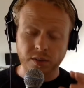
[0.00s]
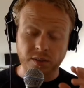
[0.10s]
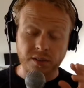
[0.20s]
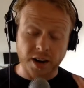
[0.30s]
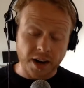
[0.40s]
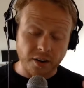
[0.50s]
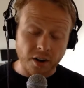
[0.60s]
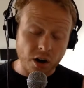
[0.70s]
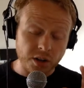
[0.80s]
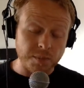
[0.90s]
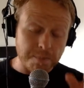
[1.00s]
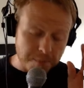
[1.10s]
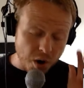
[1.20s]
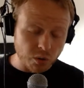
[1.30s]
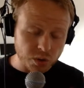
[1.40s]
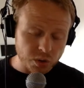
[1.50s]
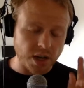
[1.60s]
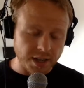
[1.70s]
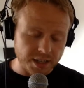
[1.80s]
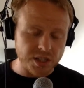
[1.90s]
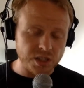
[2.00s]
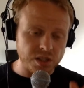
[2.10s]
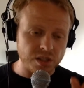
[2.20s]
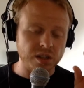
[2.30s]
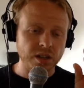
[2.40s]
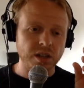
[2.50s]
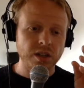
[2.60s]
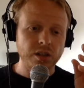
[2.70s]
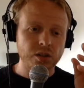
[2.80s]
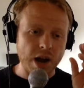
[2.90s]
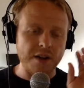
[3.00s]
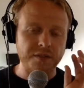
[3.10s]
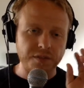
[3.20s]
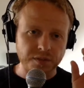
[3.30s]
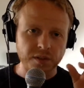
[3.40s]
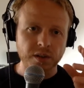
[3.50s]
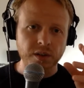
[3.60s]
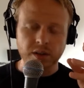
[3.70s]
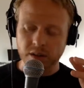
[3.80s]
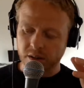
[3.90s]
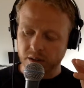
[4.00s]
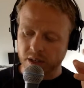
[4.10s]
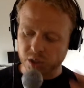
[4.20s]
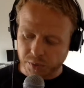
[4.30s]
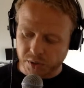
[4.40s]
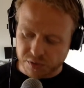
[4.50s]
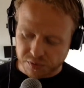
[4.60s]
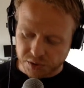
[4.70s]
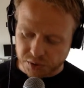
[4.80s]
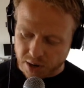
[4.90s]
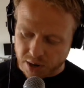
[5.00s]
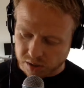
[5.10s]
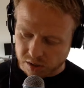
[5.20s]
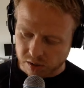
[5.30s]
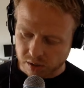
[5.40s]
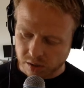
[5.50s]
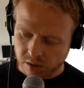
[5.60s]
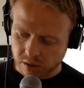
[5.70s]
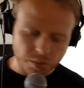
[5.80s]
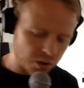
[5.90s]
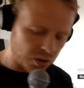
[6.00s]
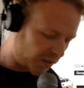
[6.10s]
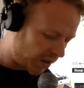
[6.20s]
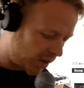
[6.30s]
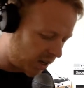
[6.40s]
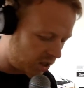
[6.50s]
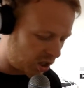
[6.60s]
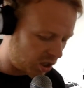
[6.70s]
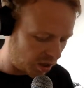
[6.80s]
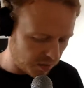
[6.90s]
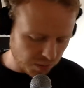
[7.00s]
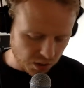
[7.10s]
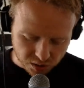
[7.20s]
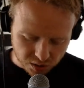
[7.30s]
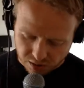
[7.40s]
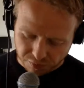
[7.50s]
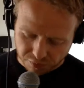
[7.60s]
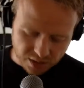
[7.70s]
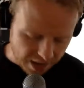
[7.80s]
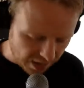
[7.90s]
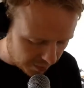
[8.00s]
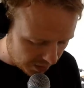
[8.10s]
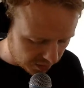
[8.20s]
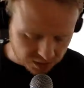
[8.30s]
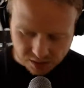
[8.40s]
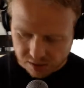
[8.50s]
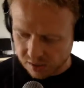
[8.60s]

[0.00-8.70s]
there are the most ideas to have inspiration for tracks. Most variation, most different elements.